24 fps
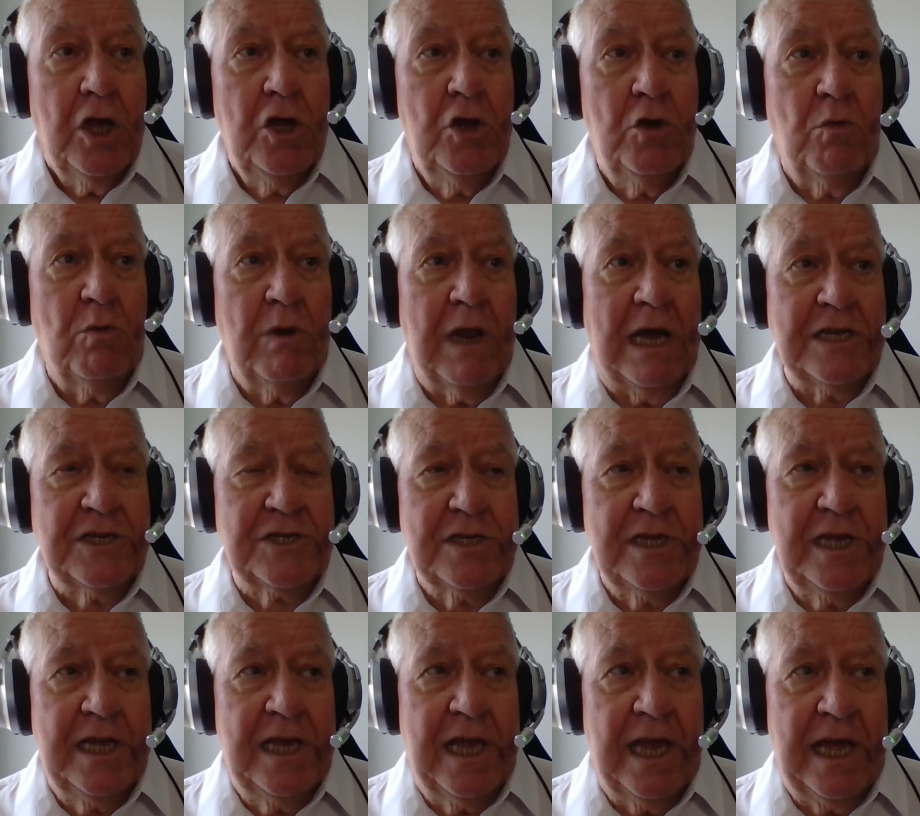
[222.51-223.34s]
you'll
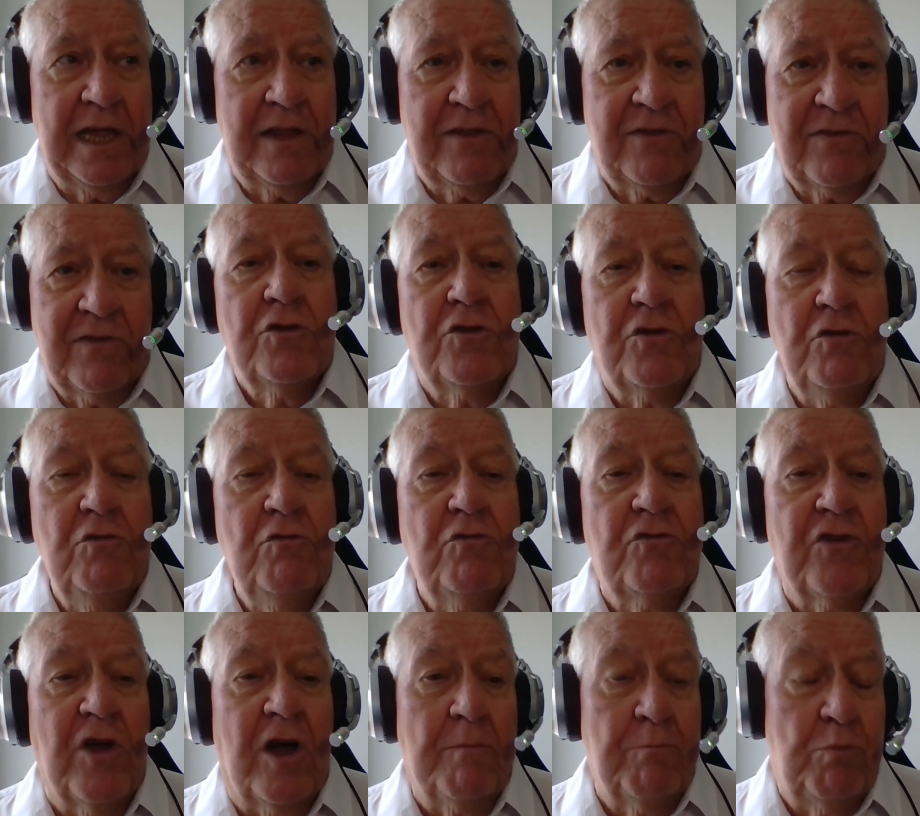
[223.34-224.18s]
actually get
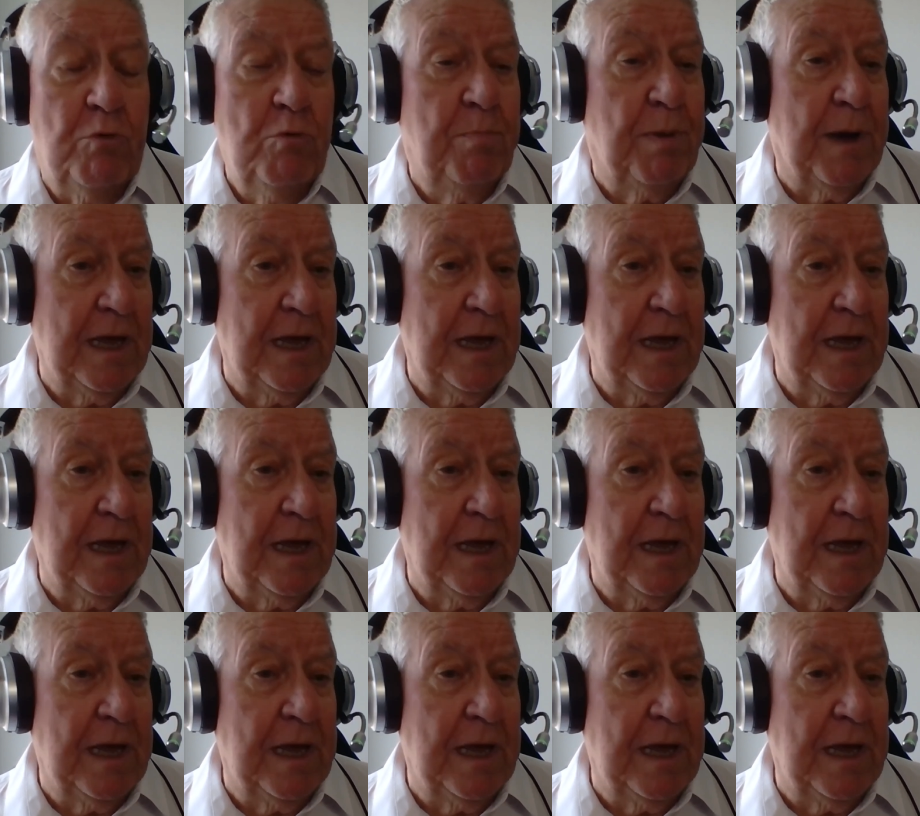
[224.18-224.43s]
2 sample